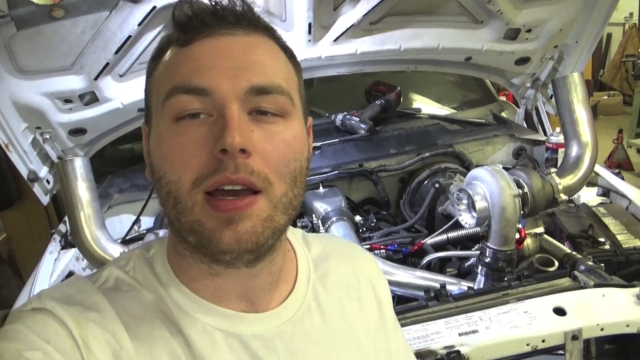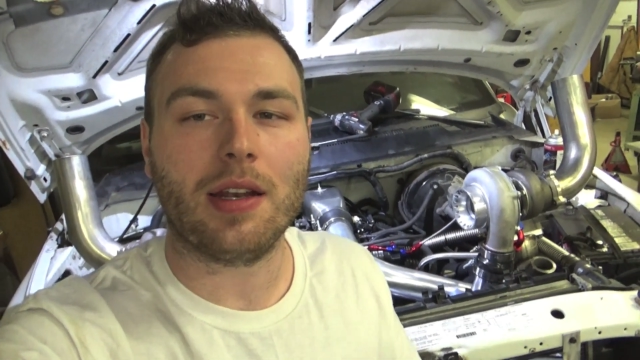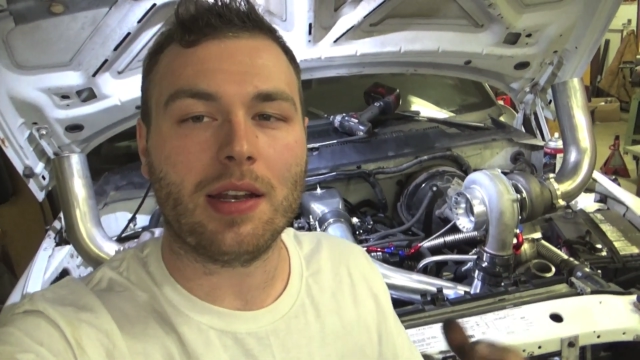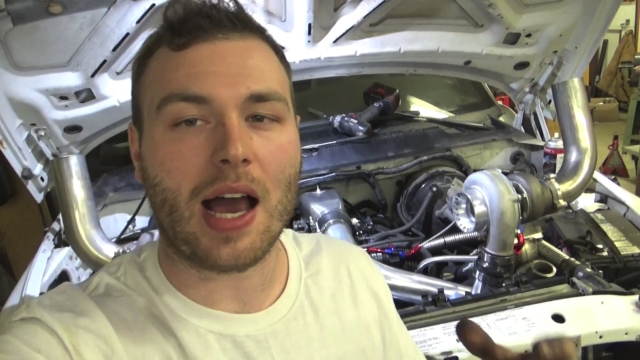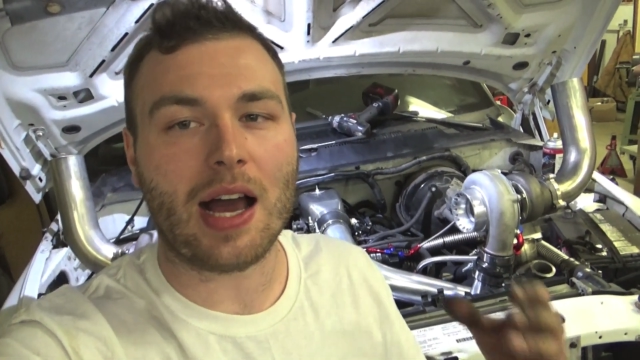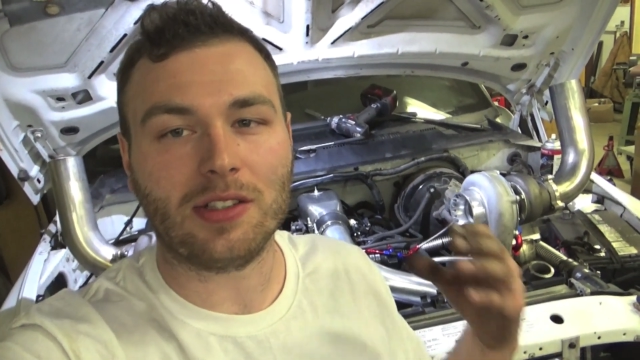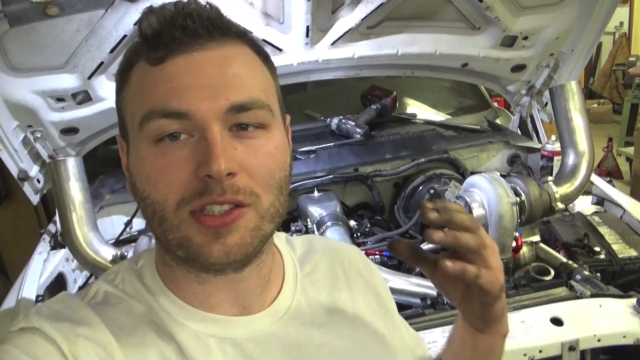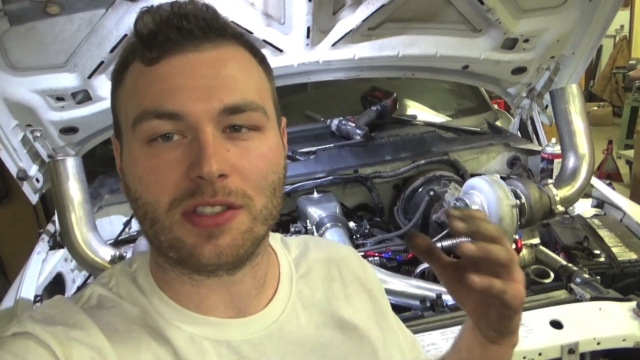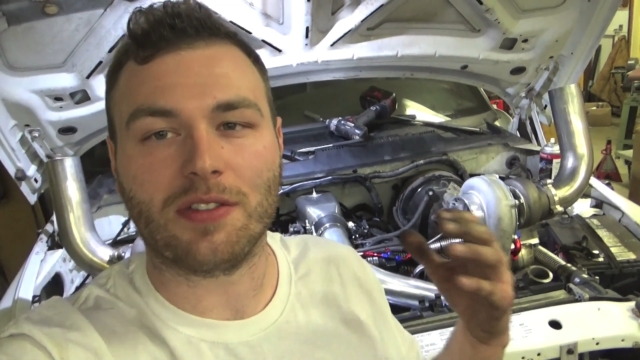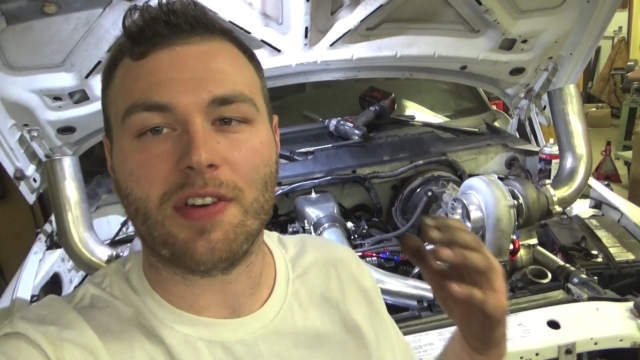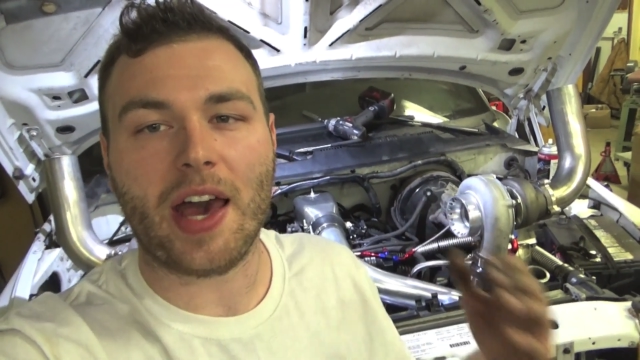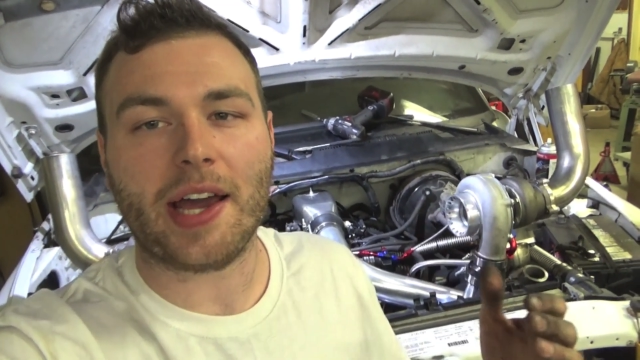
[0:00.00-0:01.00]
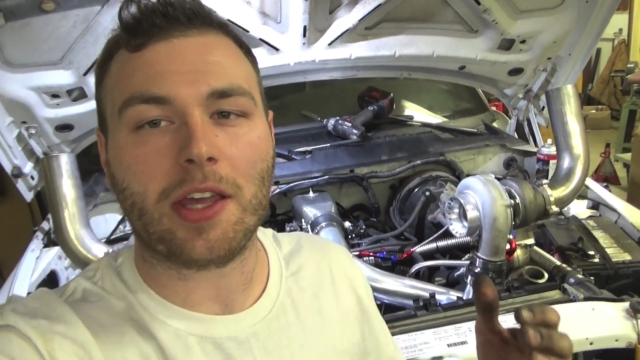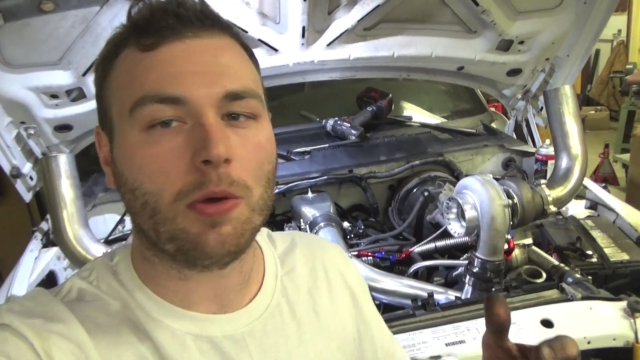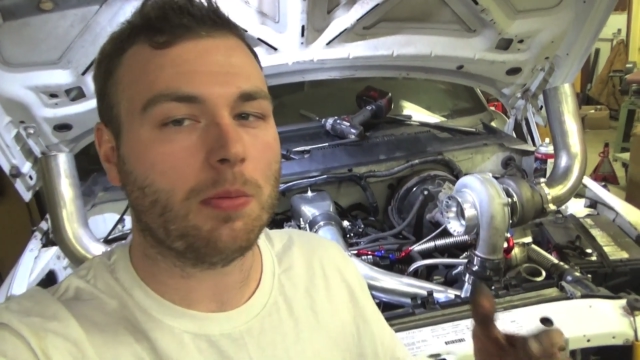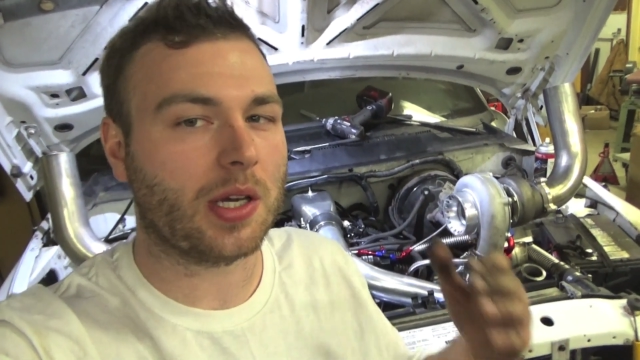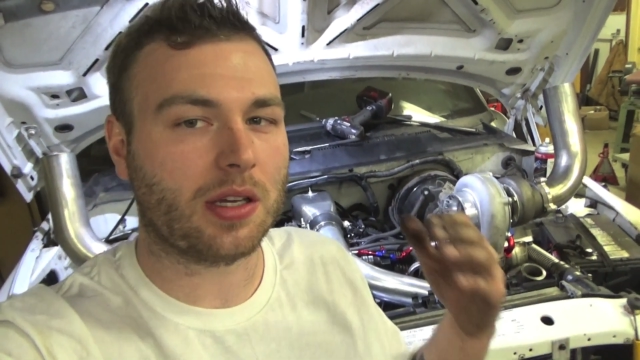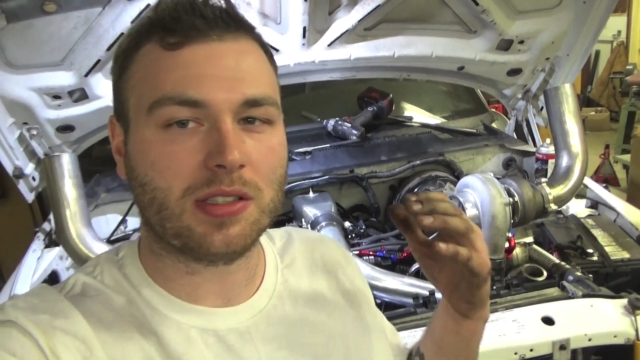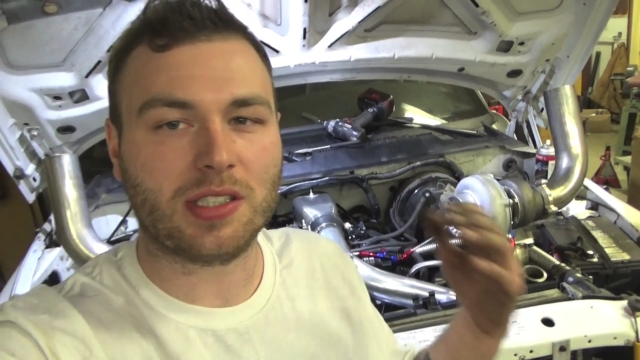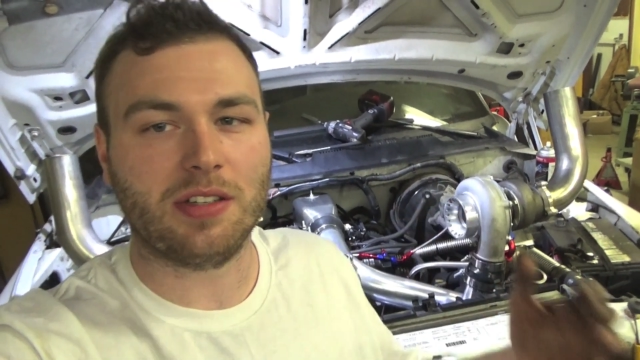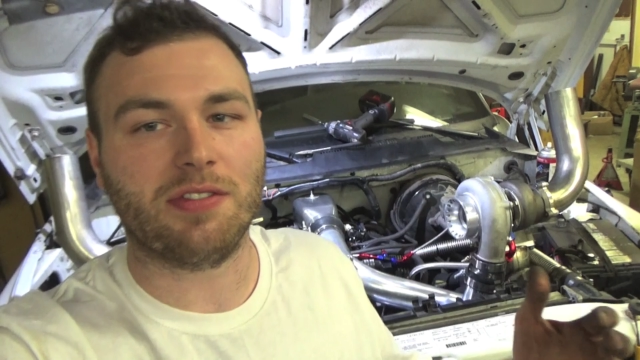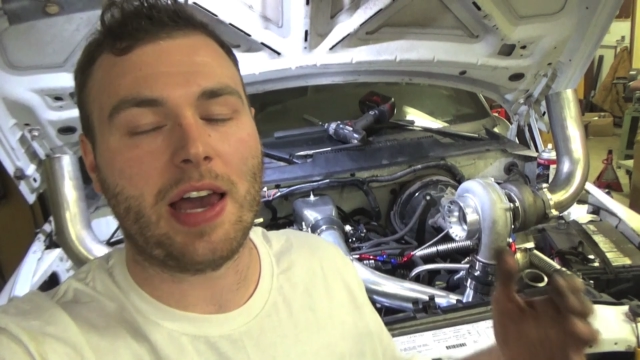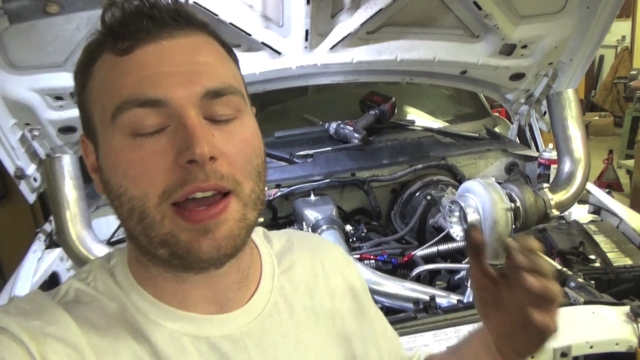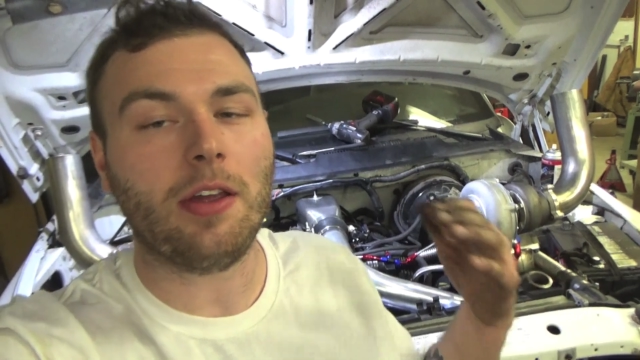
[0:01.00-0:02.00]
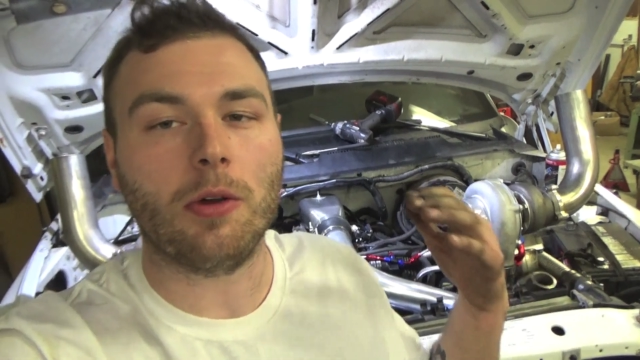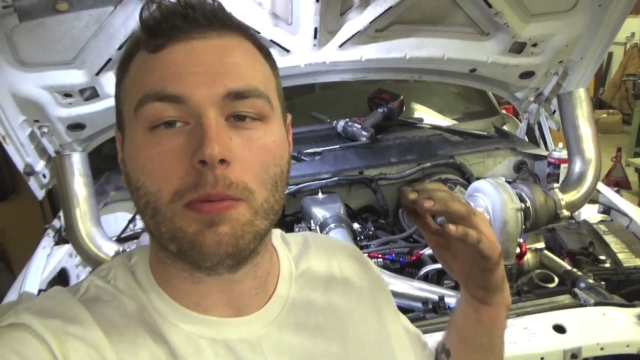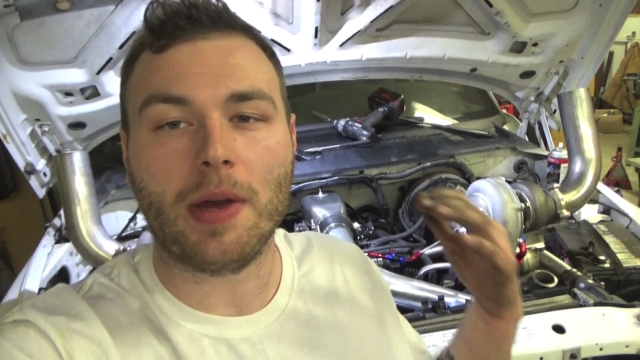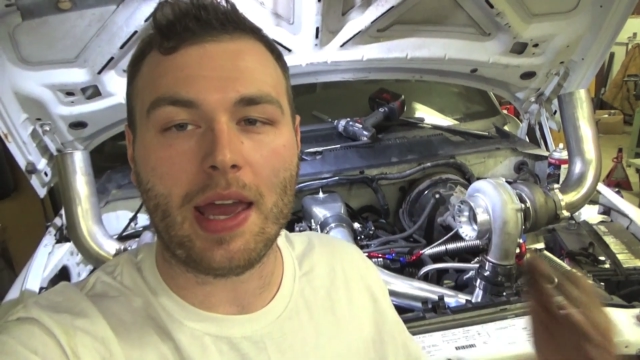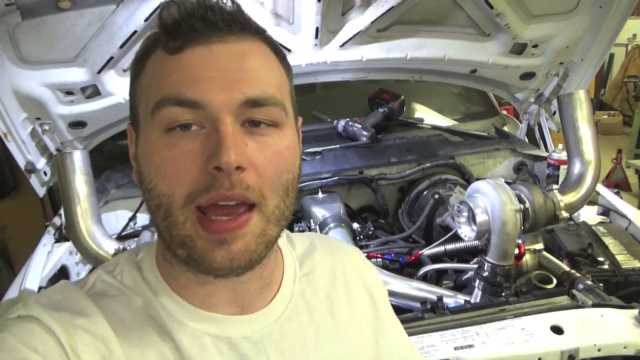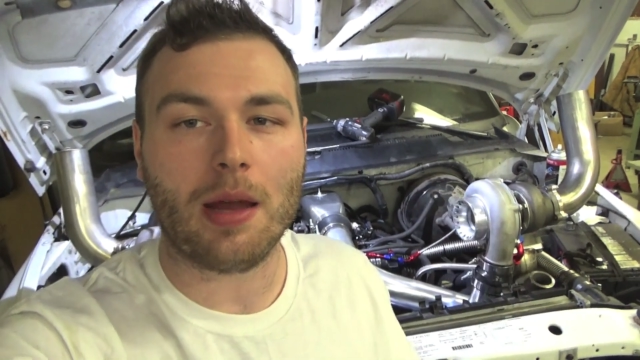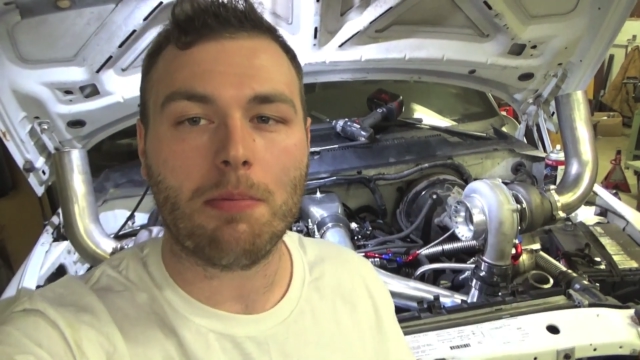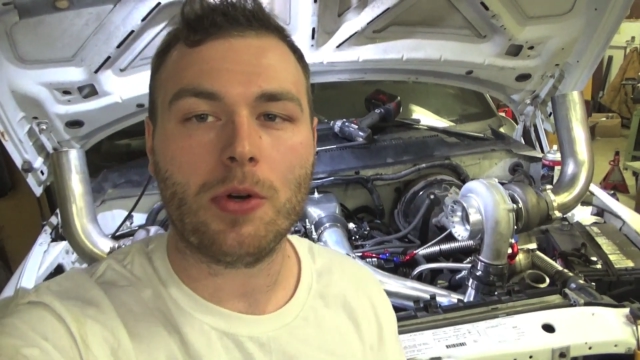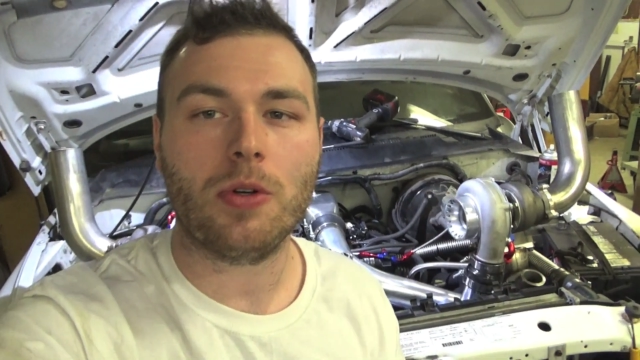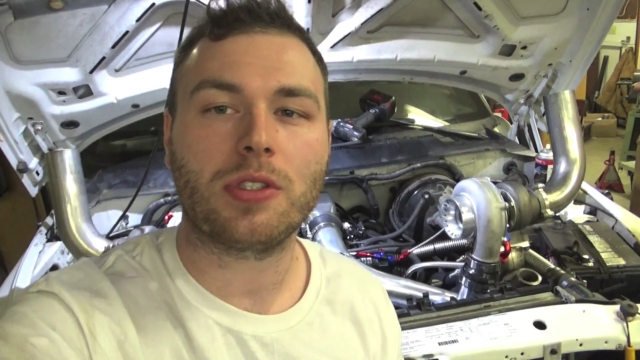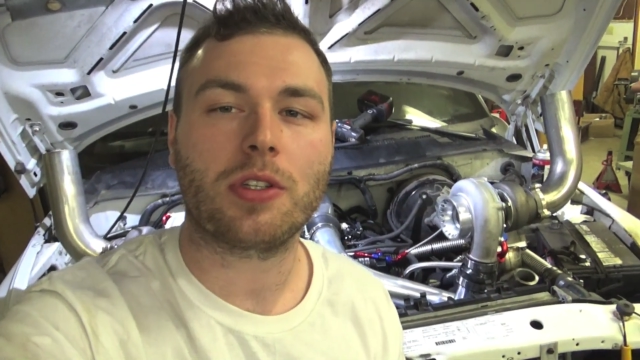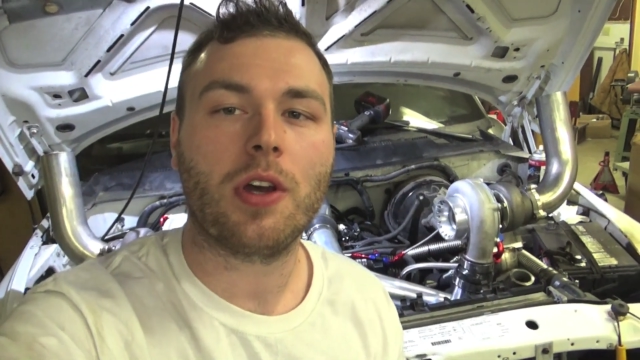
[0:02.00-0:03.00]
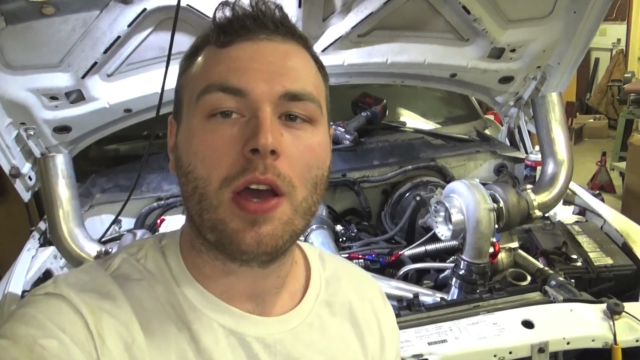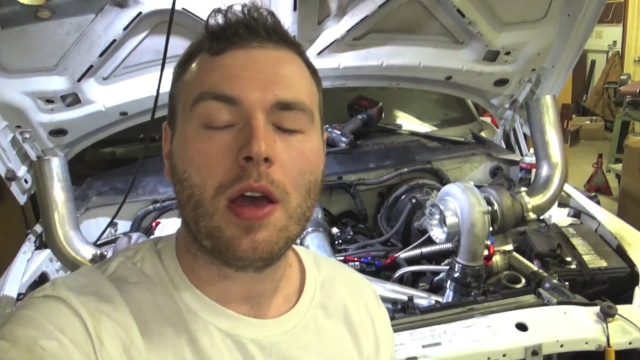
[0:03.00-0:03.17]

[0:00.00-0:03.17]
not just vacuum, it can see vacuum and boost.